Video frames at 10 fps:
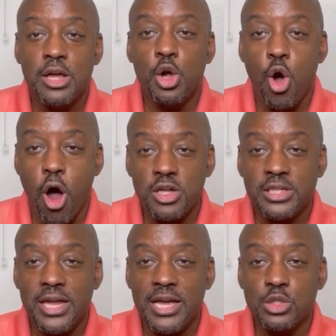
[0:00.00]

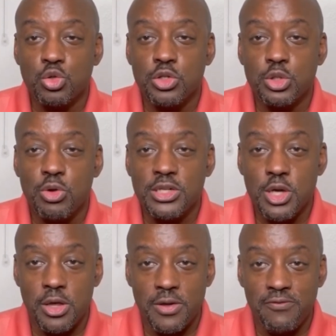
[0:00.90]
causing extra stress
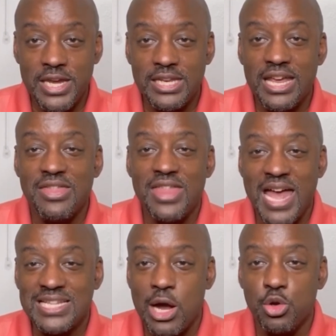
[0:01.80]
on the feet, and
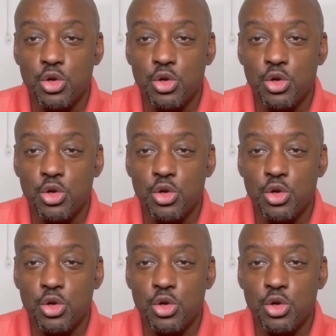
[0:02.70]
that's how you